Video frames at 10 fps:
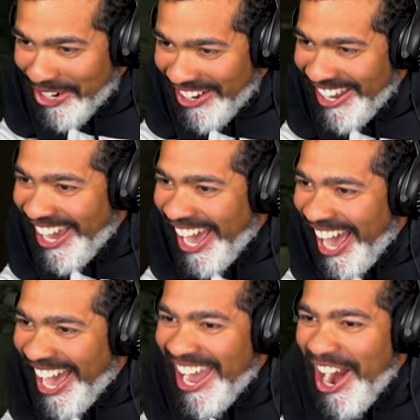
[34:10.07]

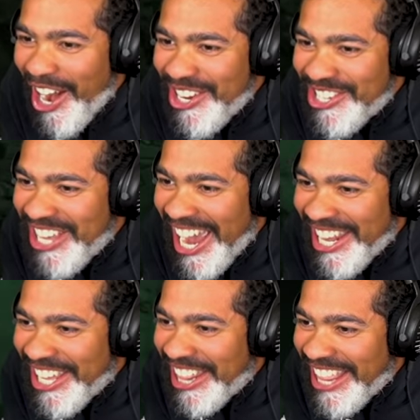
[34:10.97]
Are you just
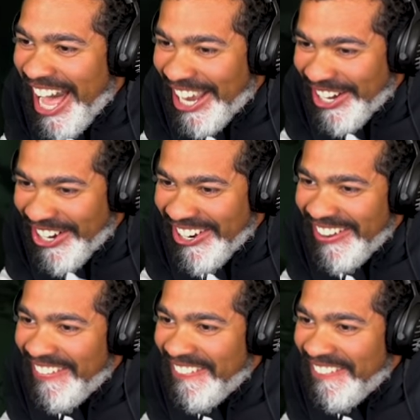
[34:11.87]
hiding in a locker? I just
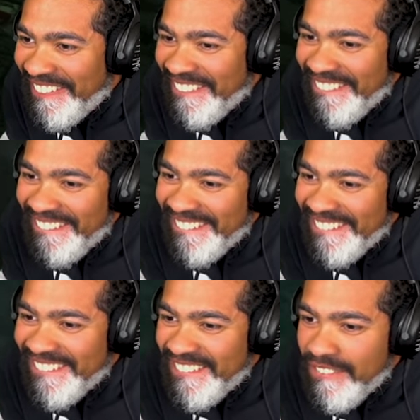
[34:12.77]
want, dude, I
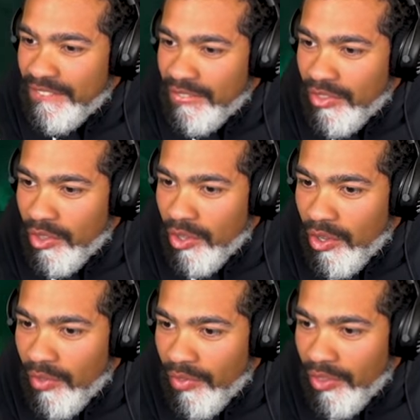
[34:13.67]
just want to survive for
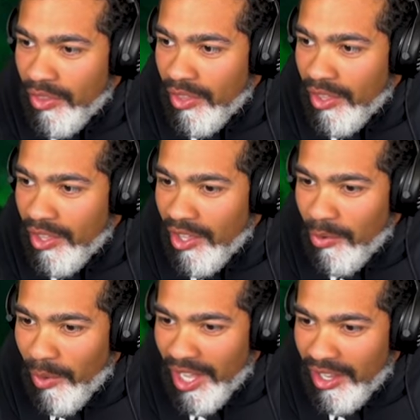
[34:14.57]
seven and a half
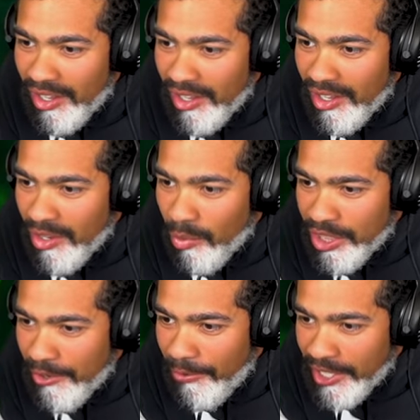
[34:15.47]
minutes, Wait, and I'm good.
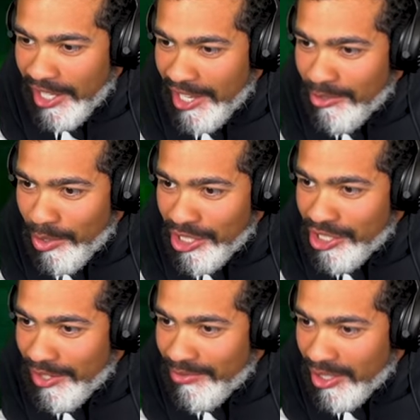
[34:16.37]
What the fuck did I do? What does
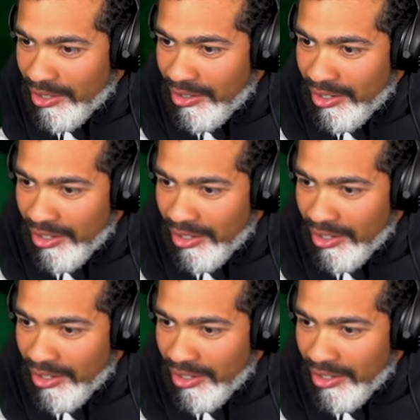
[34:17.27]
Shift do?